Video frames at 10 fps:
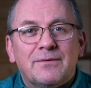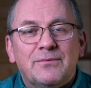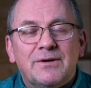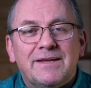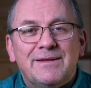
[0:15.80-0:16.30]

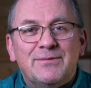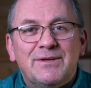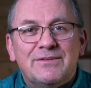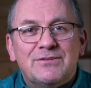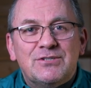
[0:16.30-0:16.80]
working
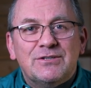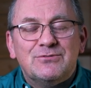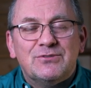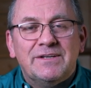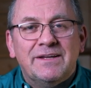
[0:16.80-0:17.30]
with
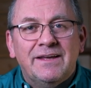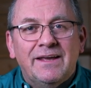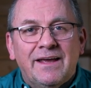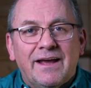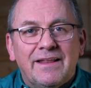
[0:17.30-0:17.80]
children
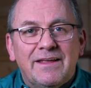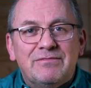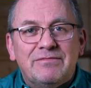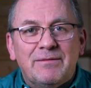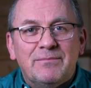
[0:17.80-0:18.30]
and their
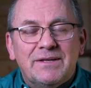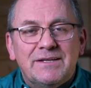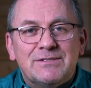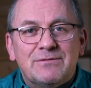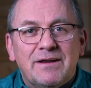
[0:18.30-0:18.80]

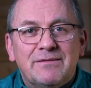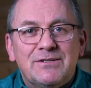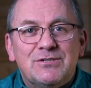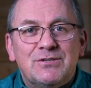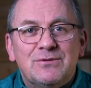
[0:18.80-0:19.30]
families around
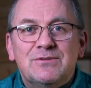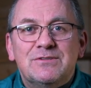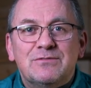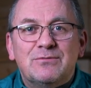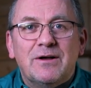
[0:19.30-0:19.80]

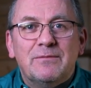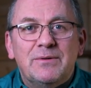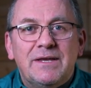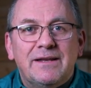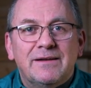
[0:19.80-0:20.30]
issues of
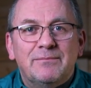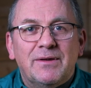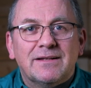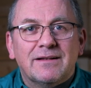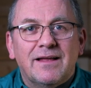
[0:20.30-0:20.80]
well-being and
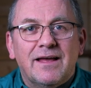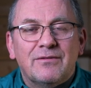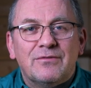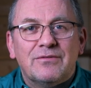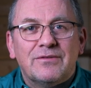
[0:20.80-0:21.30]
mental
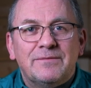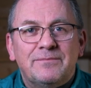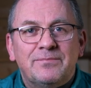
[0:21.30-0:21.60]
health.